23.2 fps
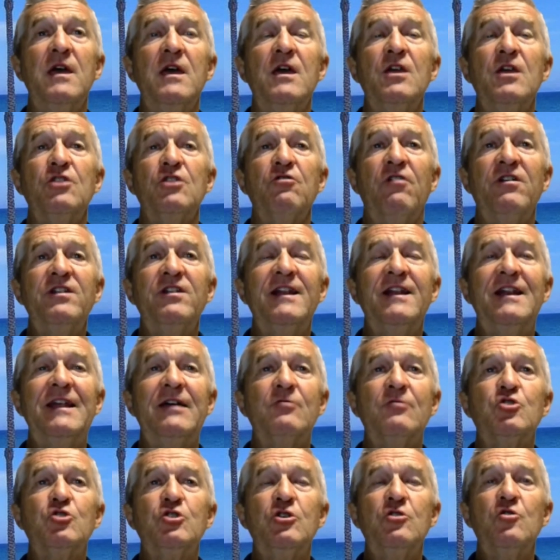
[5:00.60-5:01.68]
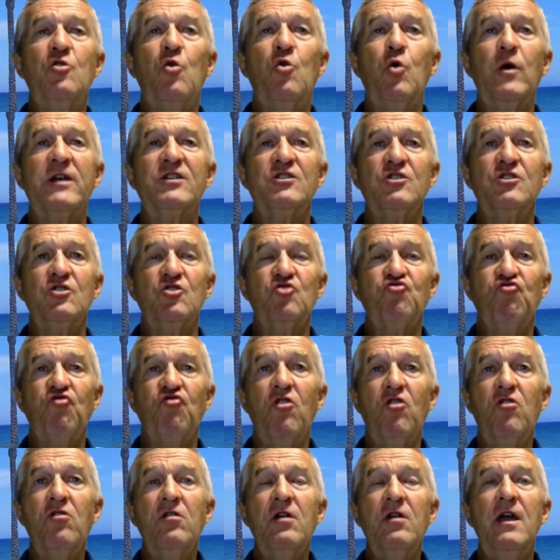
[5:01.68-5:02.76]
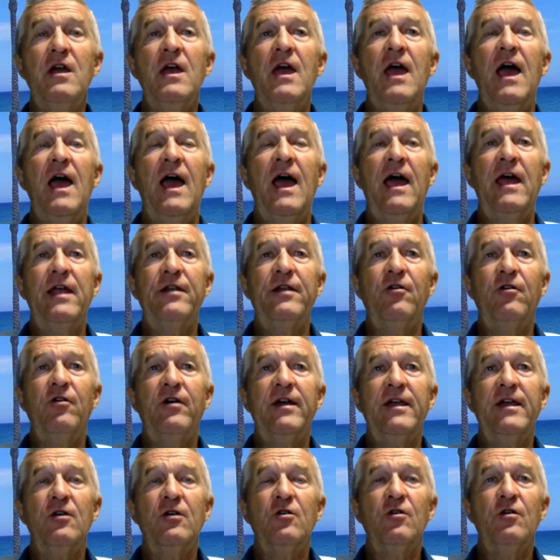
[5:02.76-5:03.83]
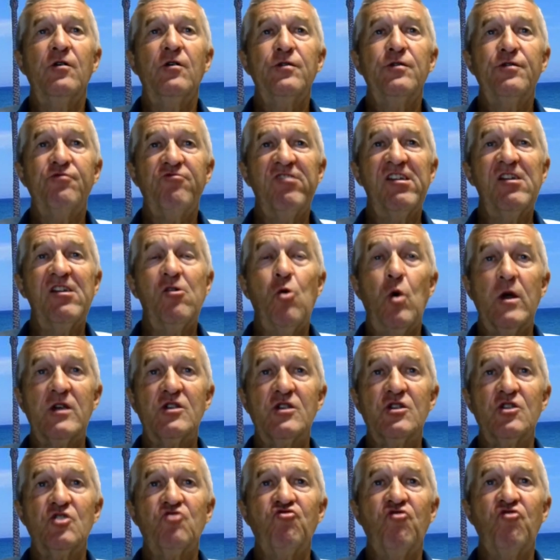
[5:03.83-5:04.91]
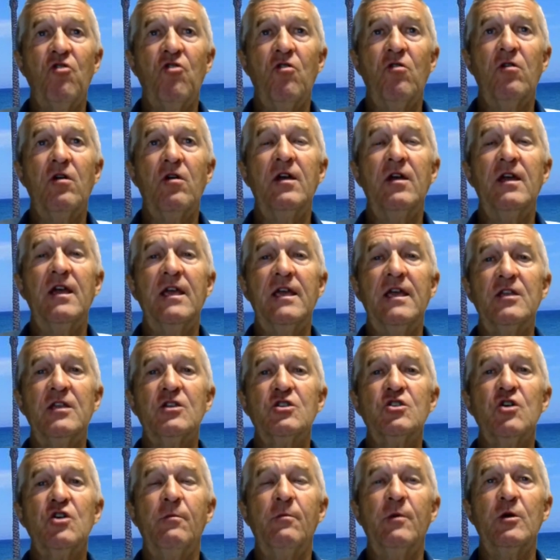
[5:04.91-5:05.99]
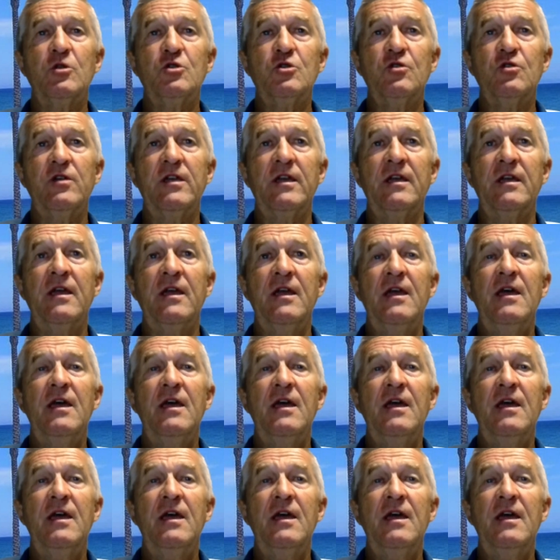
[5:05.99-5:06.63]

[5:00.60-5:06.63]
You're only allowed 2 questions wrong, and I got 3 questions wrong each time I took it.